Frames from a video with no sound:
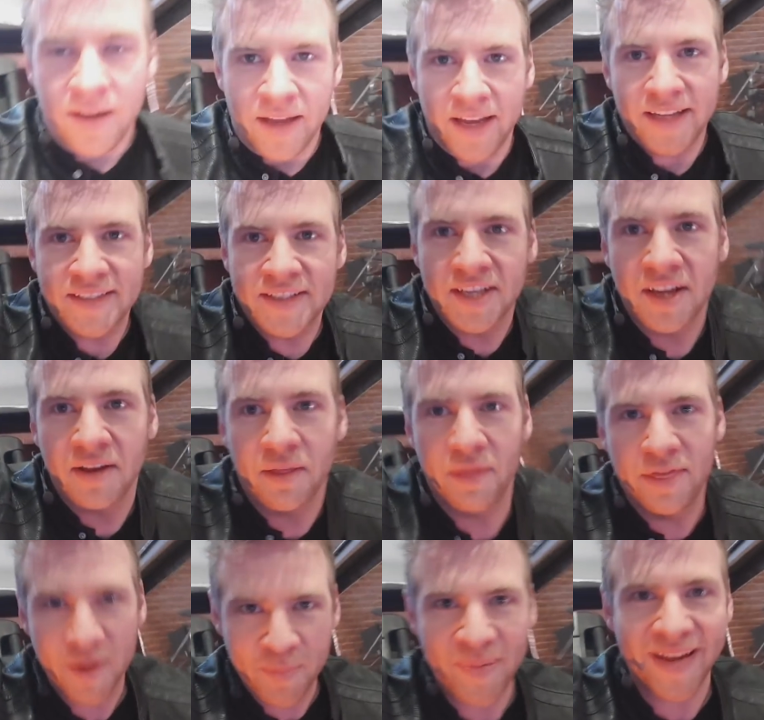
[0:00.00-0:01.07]
It's
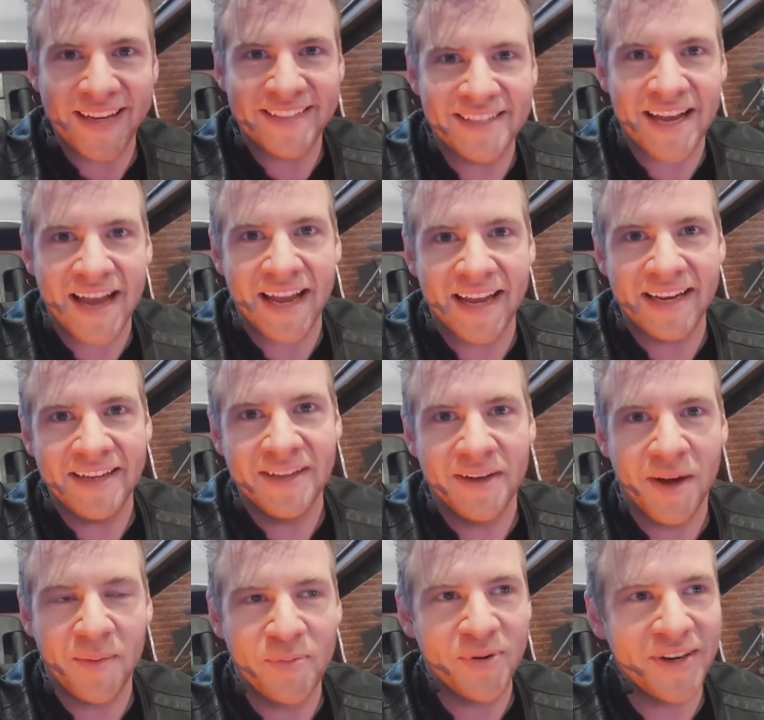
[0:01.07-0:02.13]
the big day.
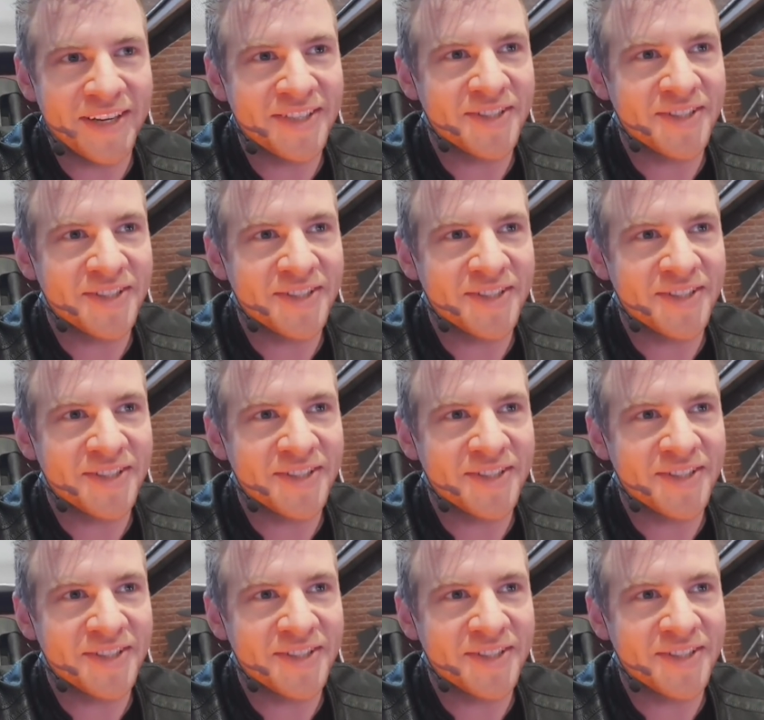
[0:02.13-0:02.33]
I'm pretty